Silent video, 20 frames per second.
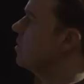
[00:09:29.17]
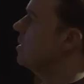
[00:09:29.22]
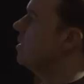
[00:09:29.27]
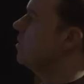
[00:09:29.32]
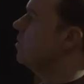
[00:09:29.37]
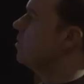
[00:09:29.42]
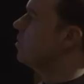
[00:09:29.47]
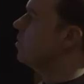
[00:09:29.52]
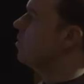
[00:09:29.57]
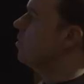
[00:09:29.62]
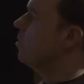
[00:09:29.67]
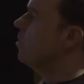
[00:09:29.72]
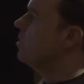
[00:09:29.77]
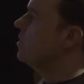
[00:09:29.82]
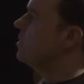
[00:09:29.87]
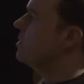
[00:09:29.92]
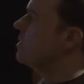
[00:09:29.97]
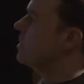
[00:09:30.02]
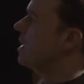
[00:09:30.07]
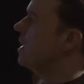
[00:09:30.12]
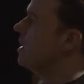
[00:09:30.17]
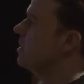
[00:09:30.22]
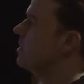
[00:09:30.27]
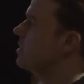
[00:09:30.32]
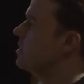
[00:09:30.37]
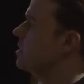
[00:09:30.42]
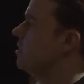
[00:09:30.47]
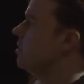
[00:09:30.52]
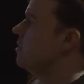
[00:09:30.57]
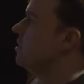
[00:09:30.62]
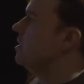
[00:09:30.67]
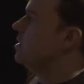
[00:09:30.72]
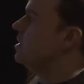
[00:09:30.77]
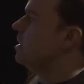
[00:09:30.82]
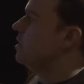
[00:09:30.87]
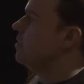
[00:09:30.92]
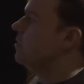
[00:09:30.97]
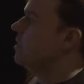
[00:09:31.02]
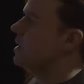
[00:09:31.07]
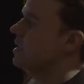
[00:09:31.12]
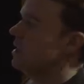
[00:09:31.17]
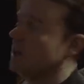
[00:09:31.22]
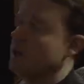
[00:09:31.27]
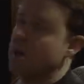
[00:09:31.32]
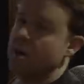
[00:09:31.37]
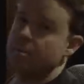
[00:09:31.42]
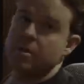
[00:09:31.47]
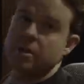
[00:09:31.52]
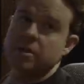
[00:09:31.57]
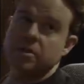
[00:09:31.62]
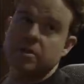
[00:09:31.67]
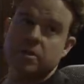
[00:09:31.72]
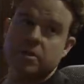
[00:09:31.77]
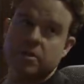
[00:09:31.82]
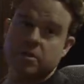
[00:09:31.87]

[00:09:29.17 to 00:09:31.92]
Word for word: at your chords and it's going to generate harmonies that